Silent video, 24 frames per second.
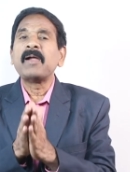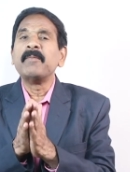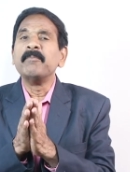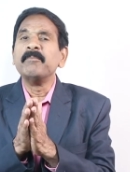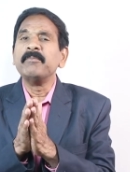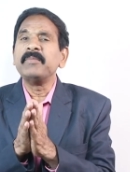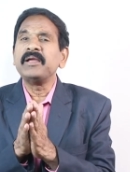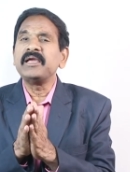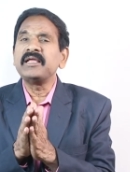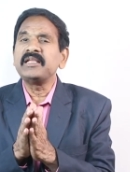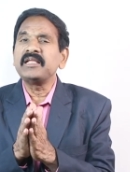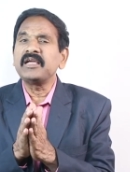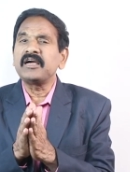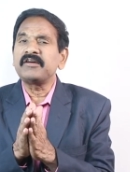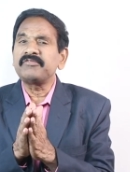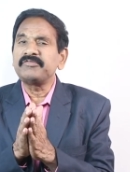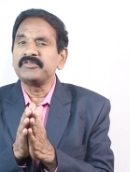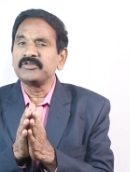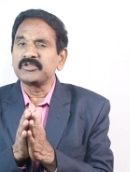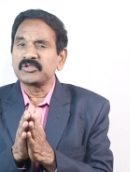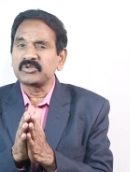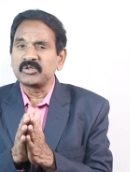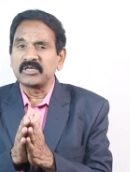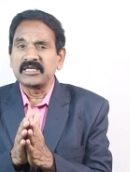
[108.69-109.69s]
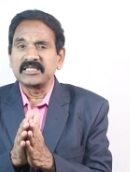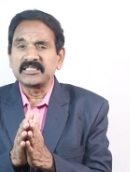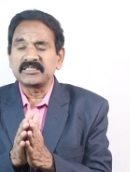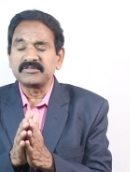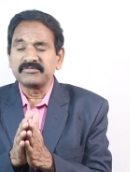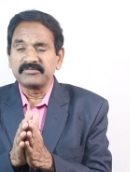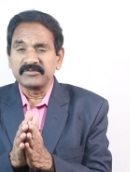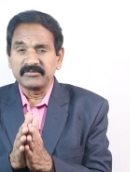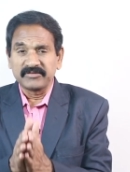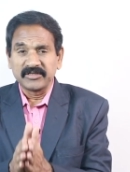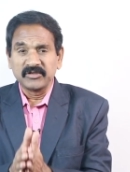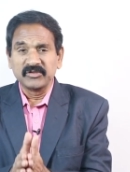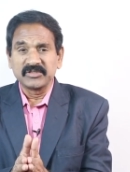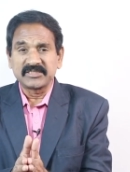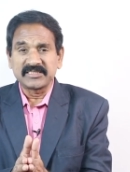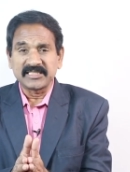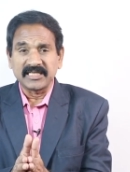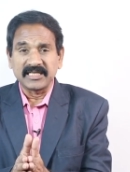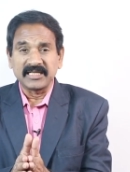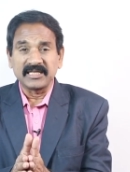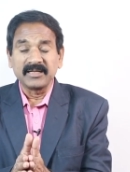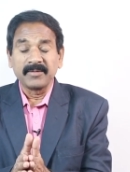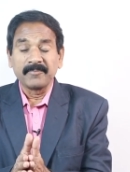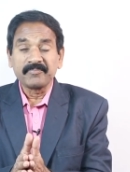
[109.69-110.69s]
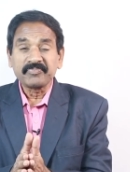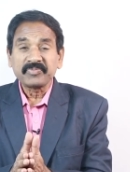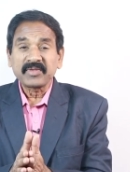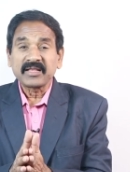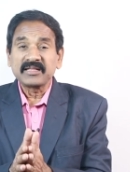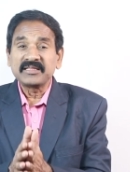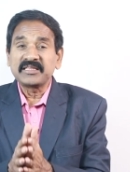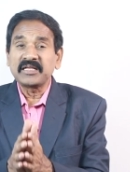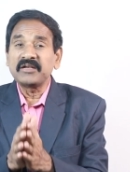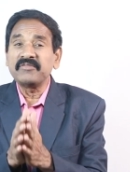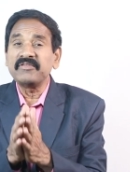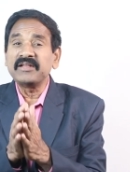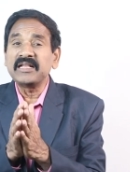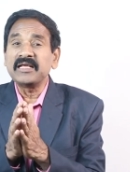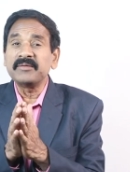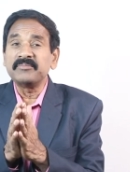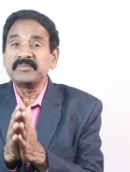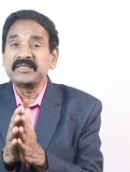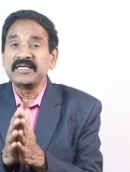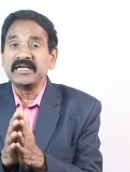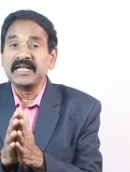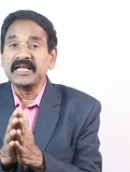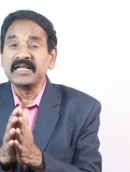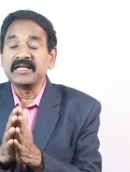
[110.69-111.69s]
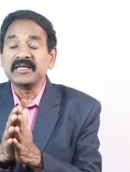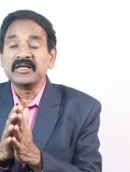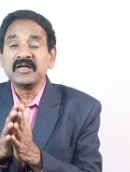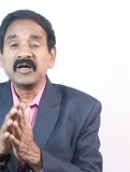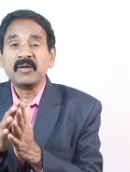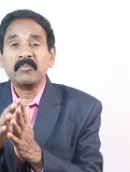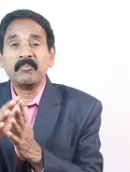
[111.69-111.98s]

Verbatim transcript: Many of you students, when you say that when I'm reading,